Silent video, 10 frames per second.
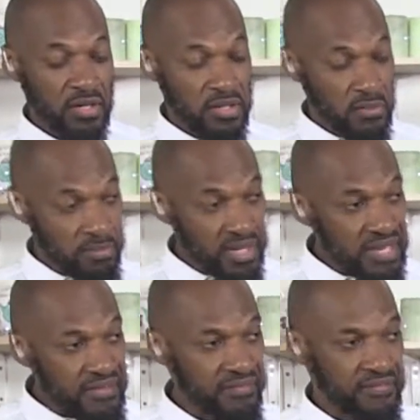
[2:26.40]
your
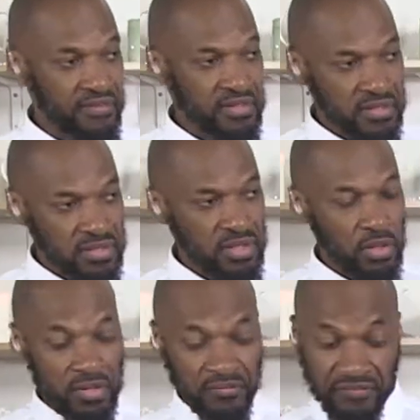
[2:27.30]
beef you know
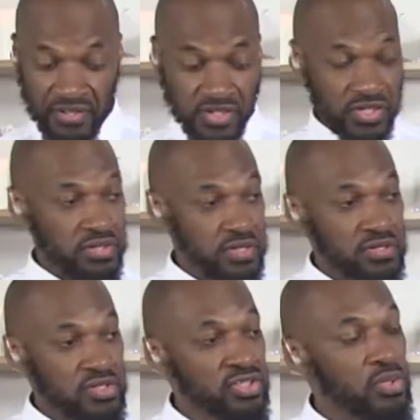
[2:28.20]
and fish there's
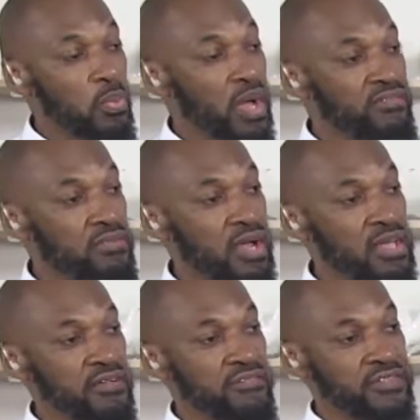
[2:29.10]
such a wide
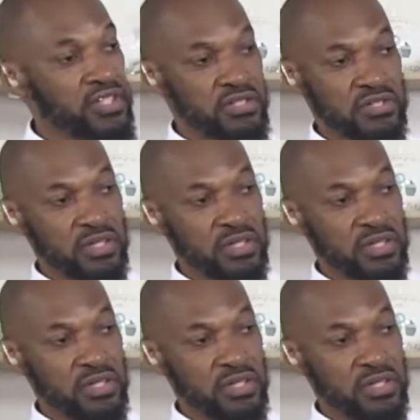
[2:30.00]
variety of fish